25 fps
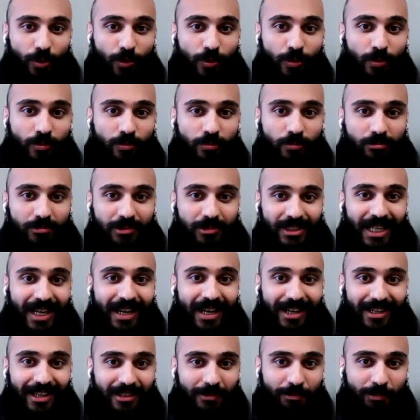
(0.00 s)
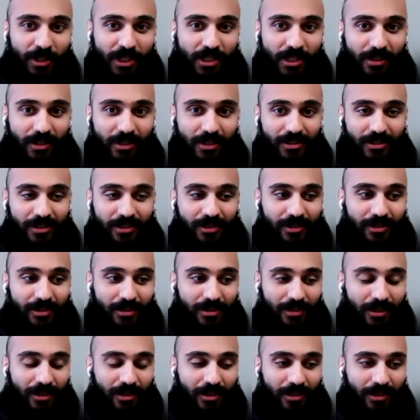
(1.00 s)
so sad
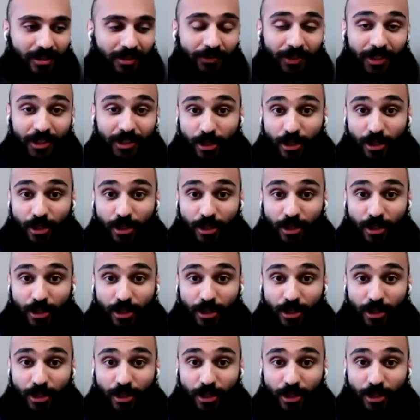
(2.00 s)
because